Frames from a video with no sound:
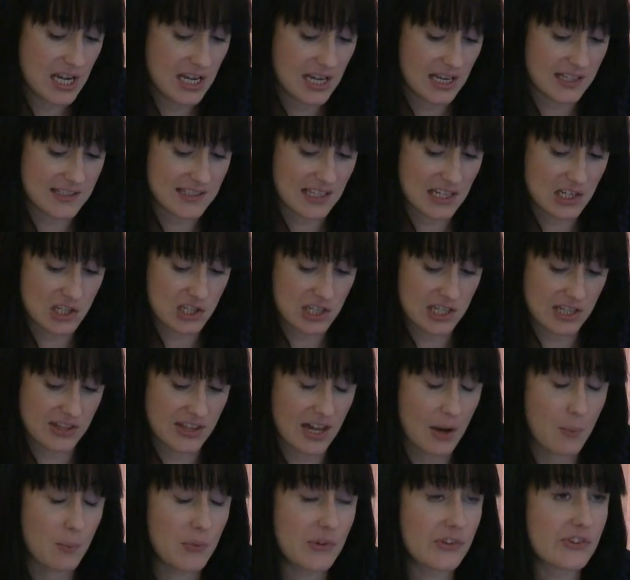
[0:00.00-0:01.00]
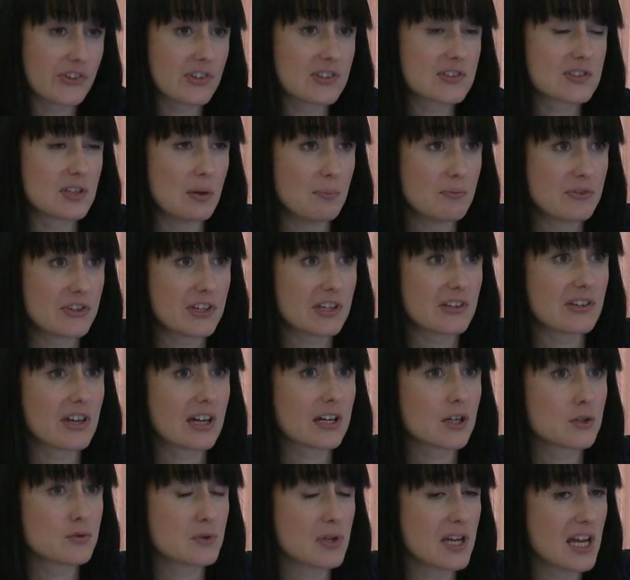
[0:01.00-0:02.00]
essentially that was something
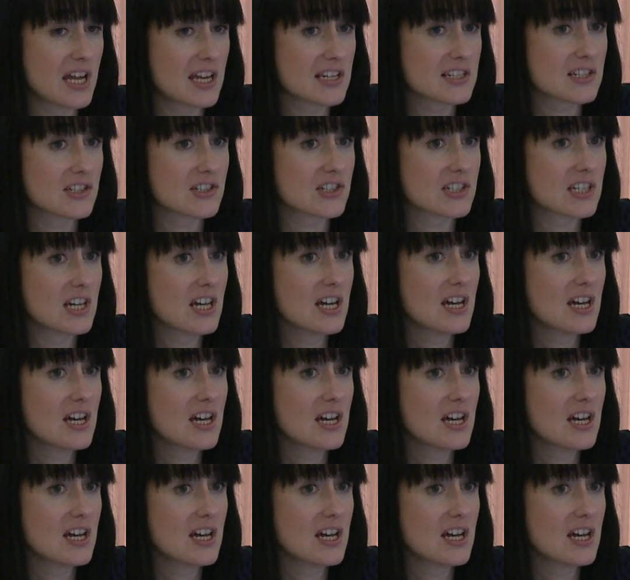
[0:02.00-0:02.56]
that created